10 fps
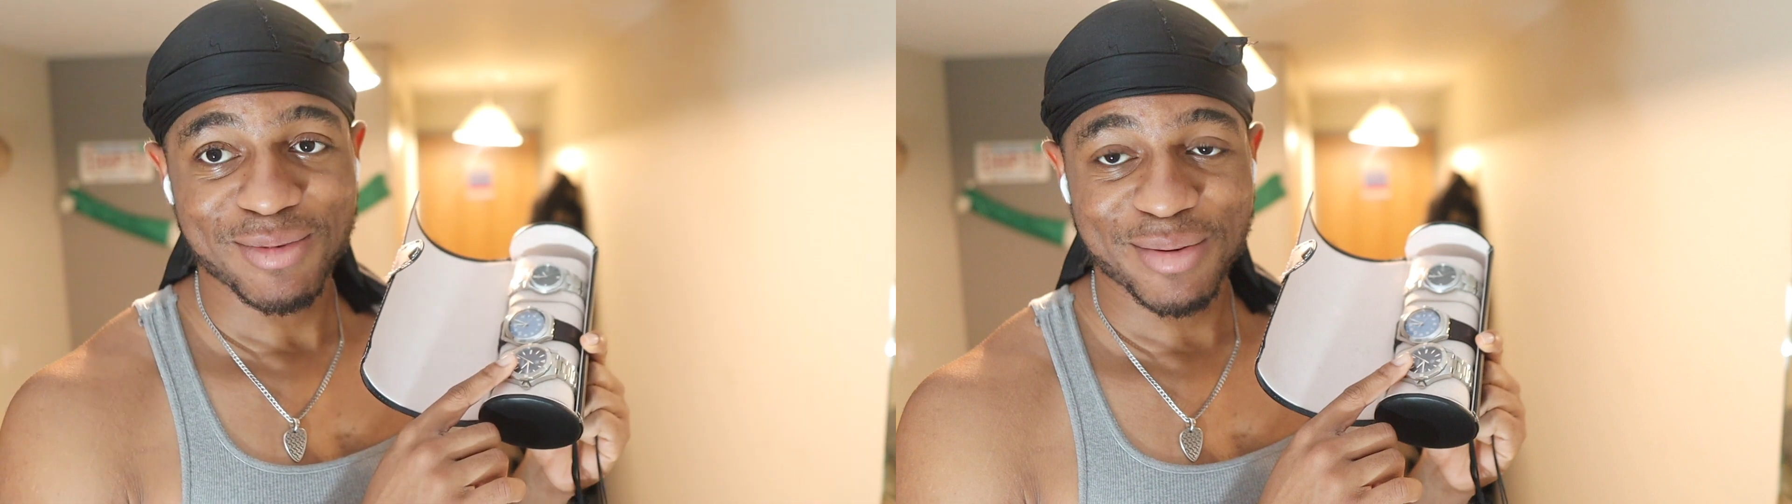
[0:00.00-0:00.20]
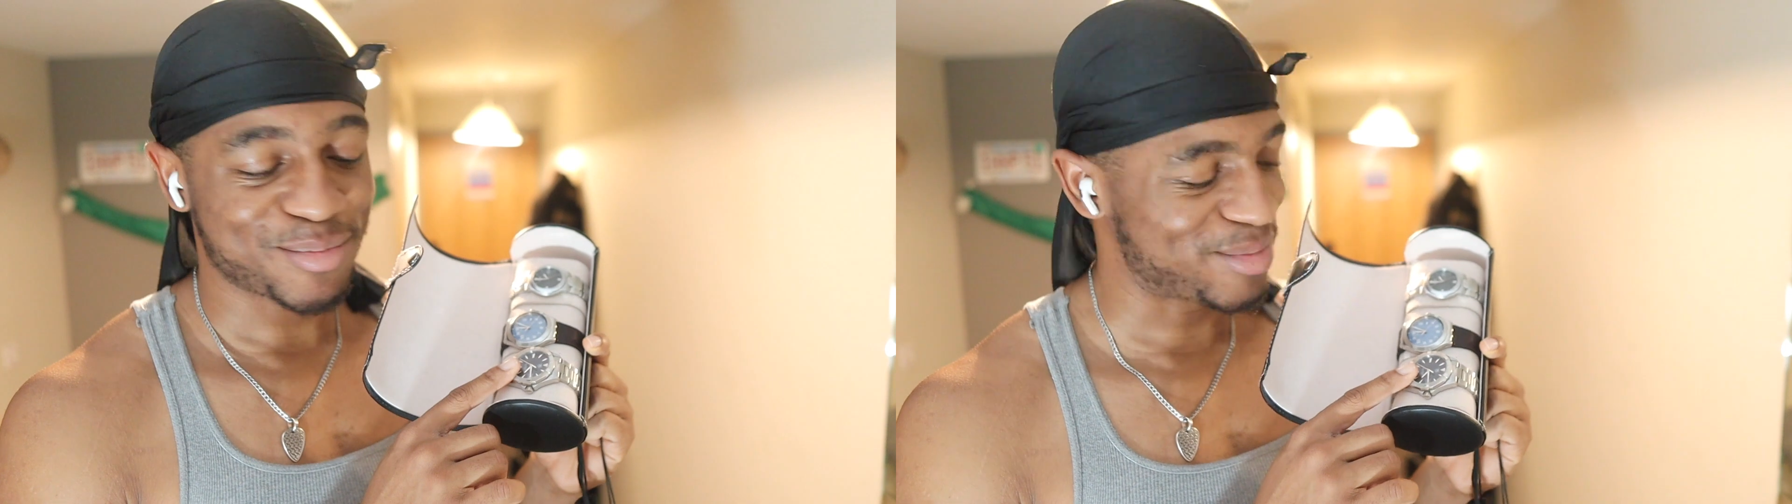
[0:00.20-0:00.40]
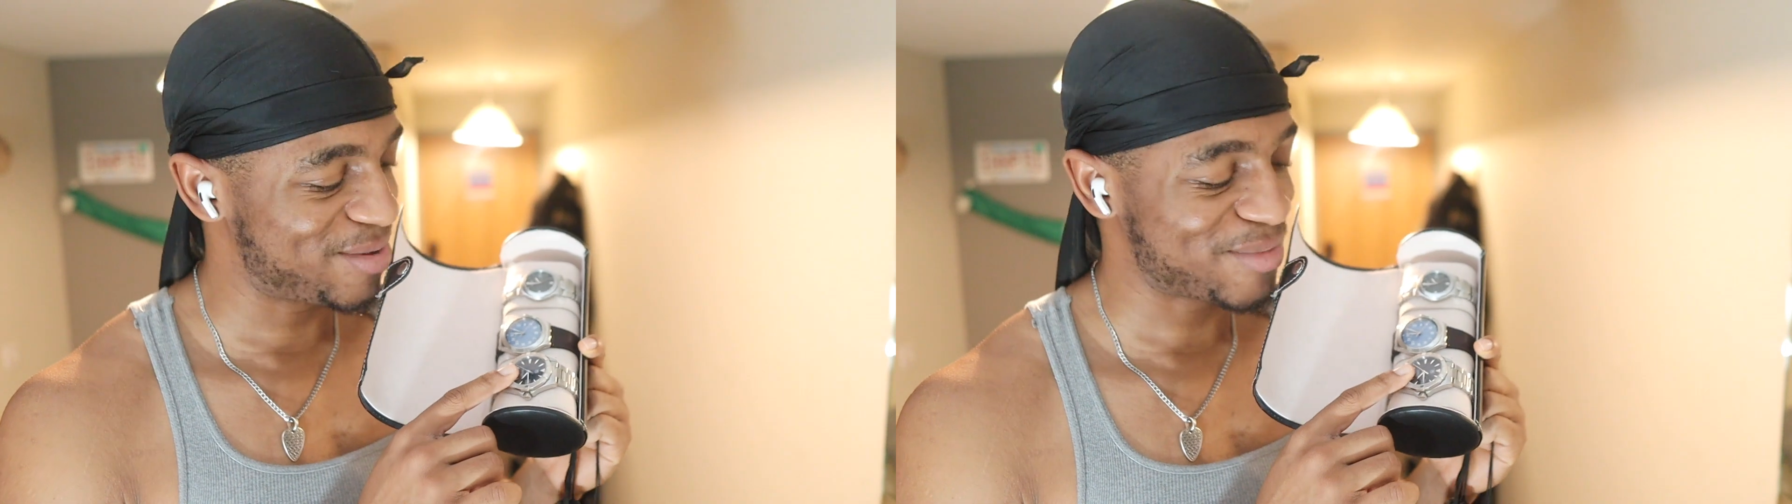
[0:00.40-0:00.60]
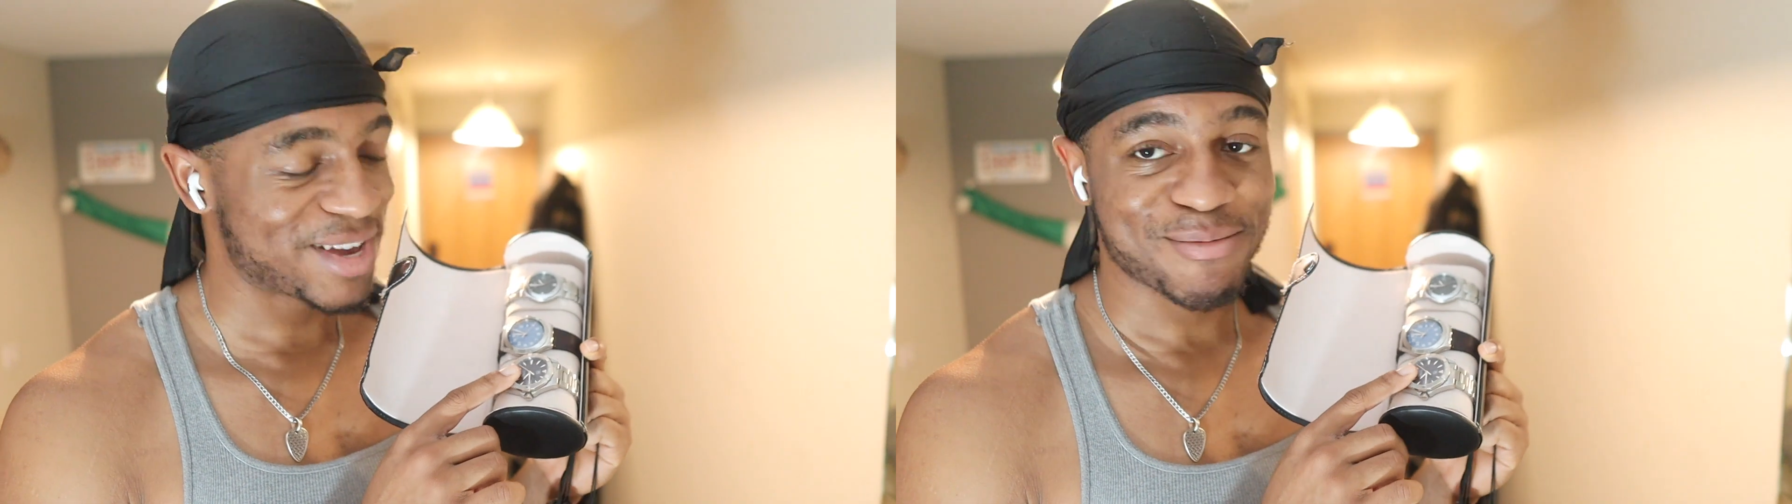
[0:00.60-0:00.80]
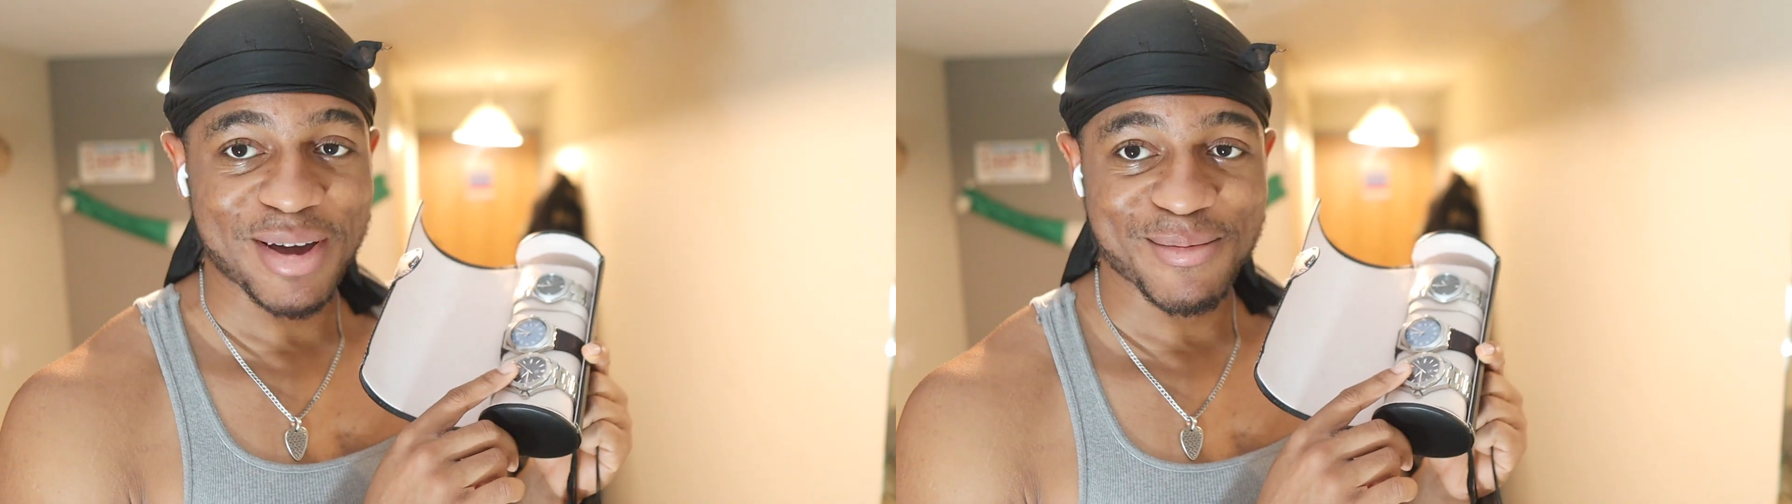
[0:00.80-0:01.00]
My, my,
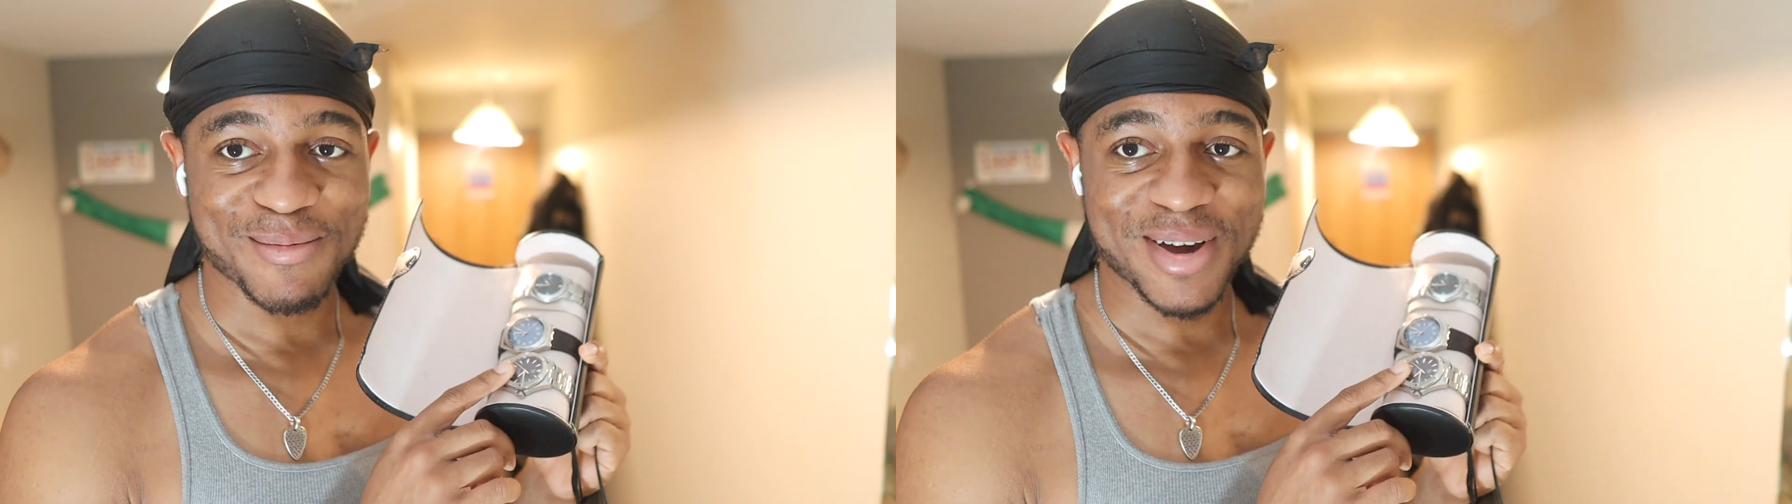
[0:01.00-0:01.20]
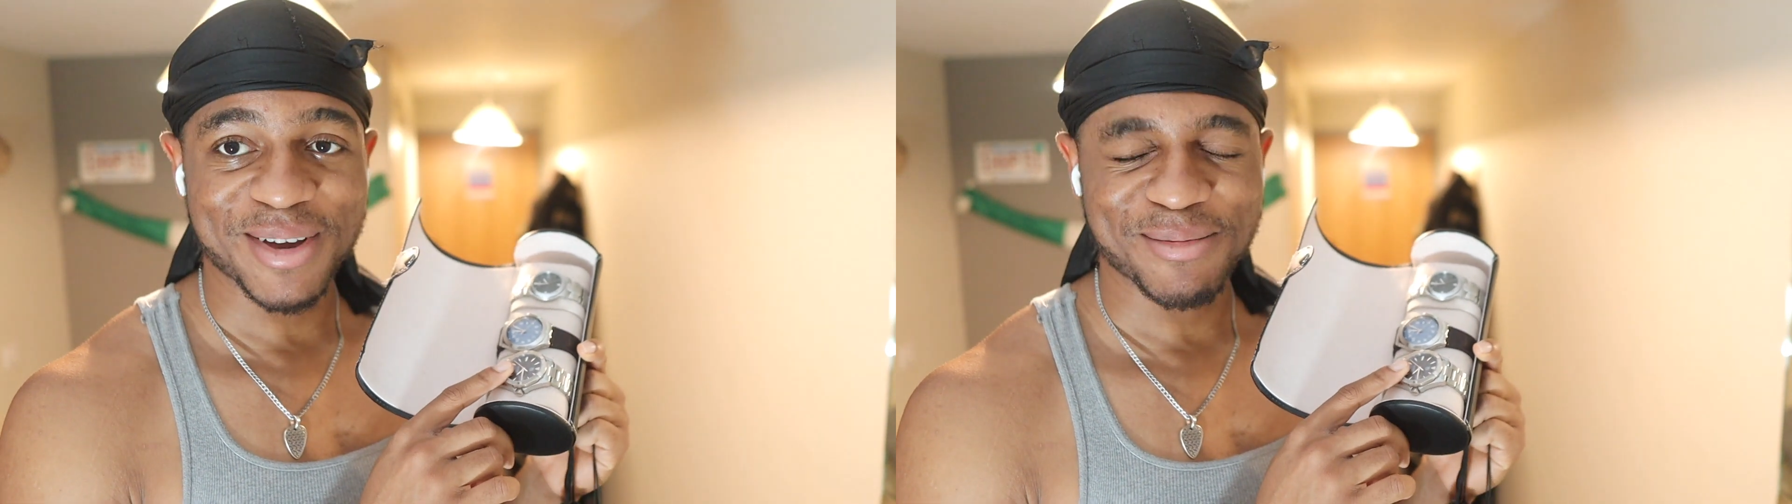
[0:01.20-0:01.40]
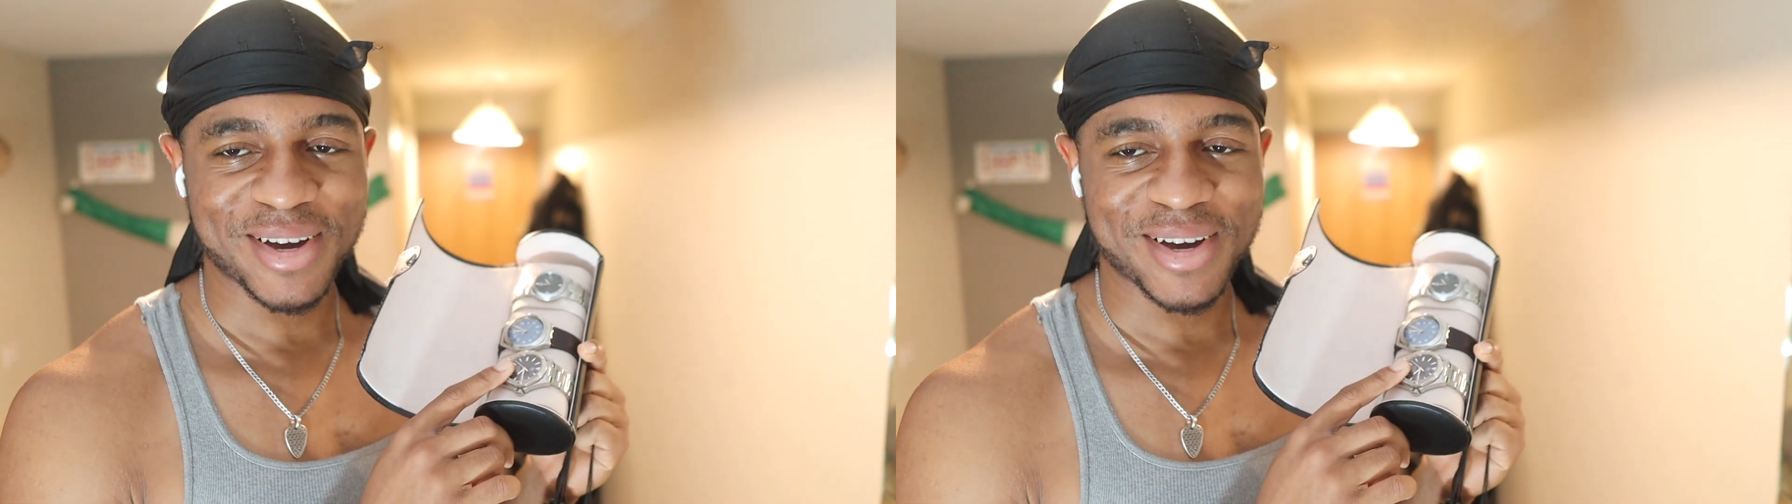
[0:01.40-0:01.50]
my, my,